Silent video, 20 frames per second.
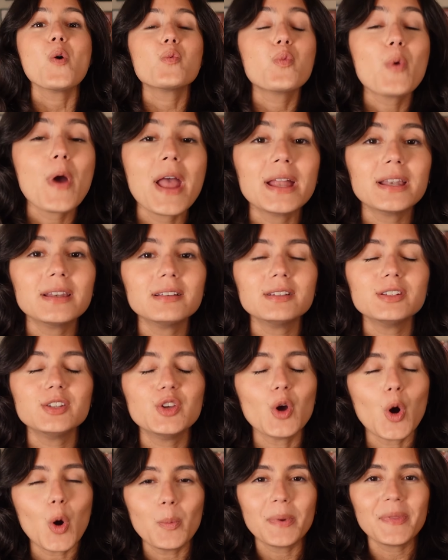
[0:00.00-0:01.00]
When
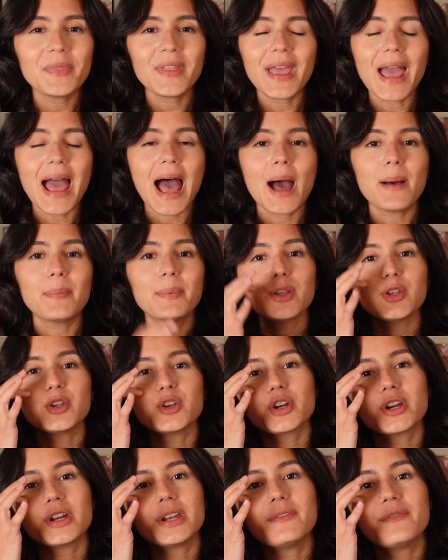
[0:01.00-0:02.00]
you open the app,
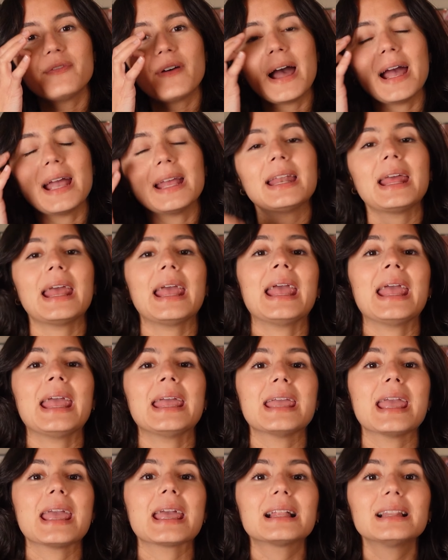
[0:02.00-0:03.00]
you're gonna find
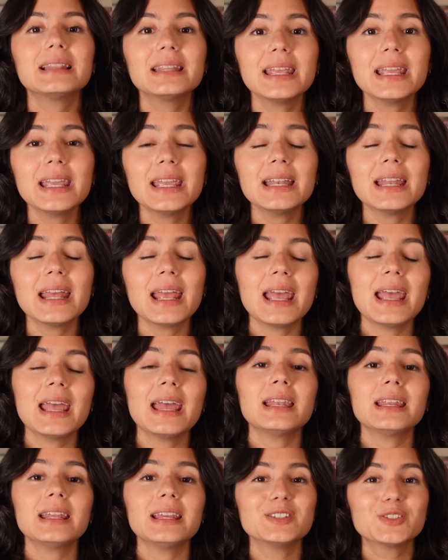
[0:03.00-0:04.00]
a clean
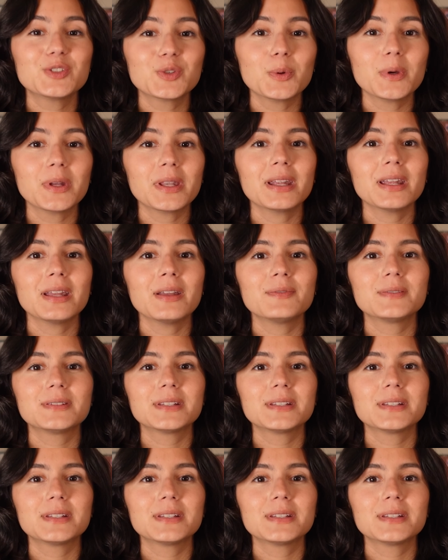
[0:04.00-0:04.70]
and intuitive